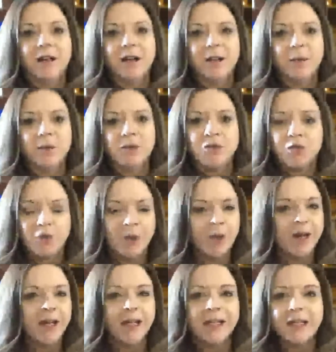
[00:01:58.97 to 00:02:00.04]
God was
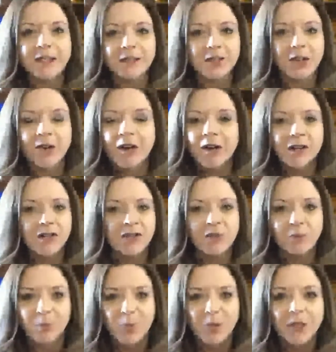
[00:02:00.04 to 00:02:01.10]
trying his
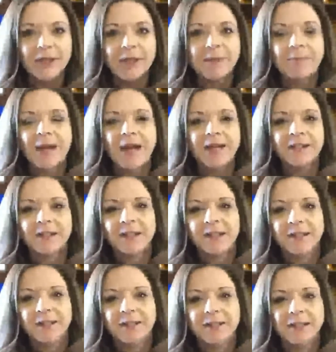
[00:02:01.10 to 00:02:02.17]
hardest to bring them back
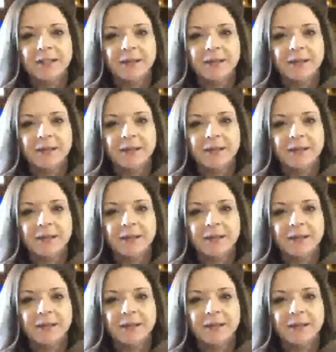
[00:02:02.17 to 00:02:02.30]
to